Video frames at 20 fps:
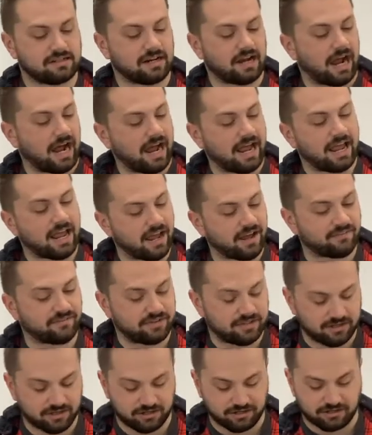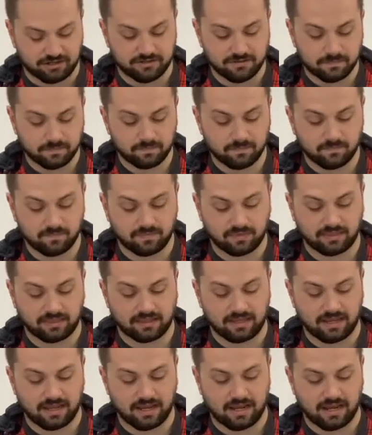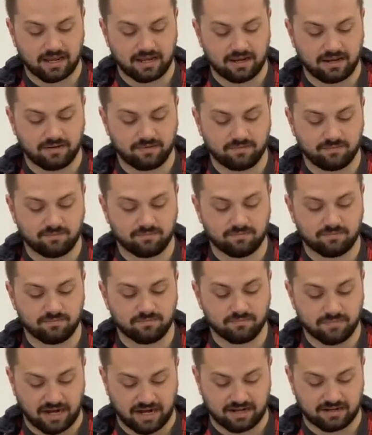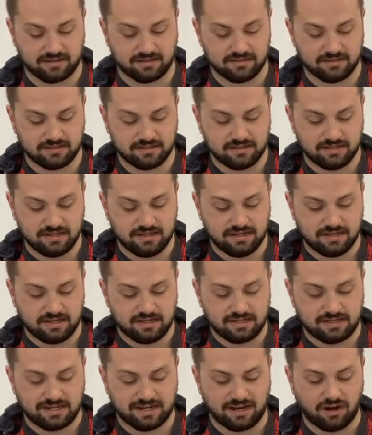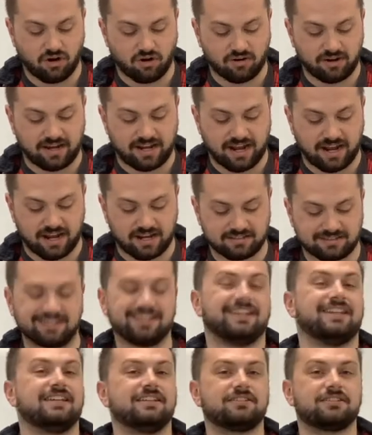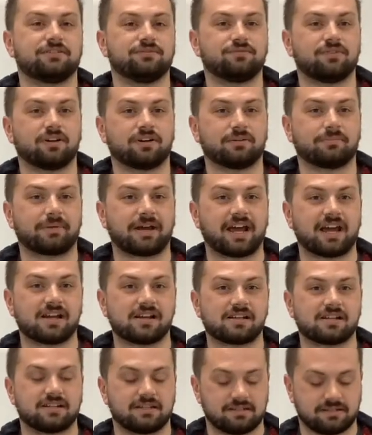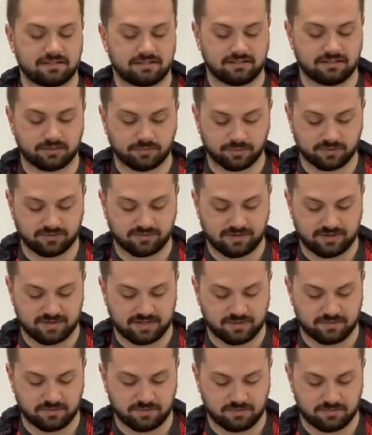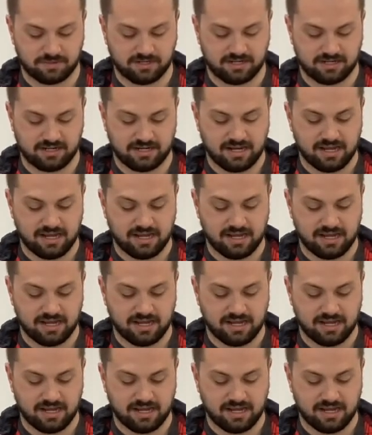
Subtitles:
I have here a magnet that already has adhesive on the back, and this was found at Walmart.